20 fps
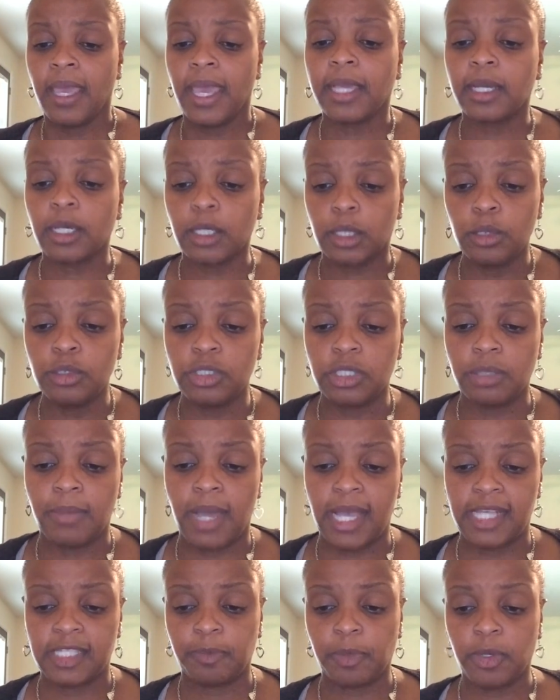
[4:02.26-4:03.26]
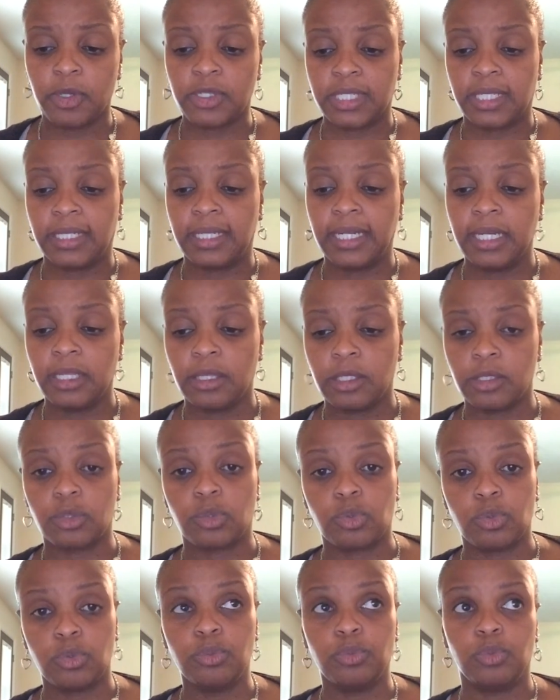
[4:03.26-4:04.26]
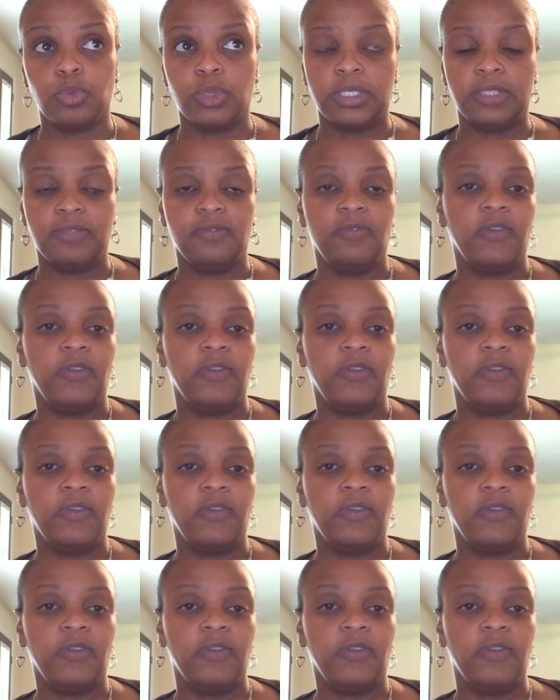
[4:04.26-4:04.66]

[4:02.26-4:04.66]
In conclusion, my experience in leading this group was